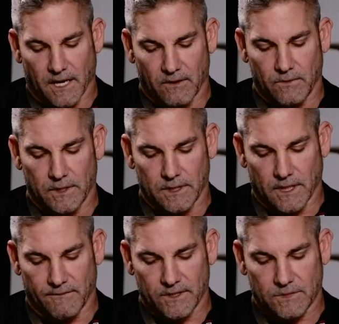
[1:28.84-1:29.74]
I don't really
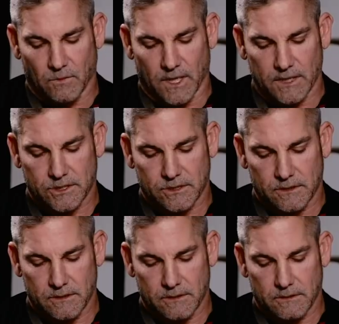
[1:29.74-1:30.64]
love this watch.
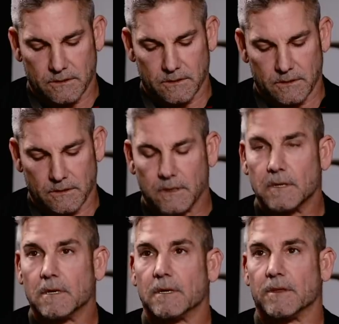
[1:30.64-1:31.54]
You want me to do it?
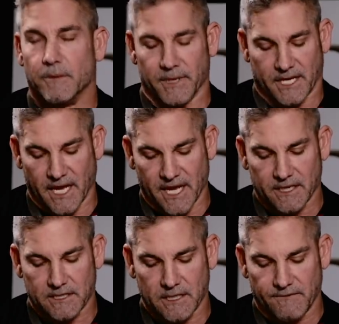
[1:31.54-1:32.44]
How it the charges?
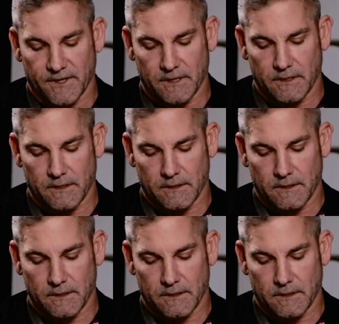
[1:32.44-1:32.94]
mechanics of it,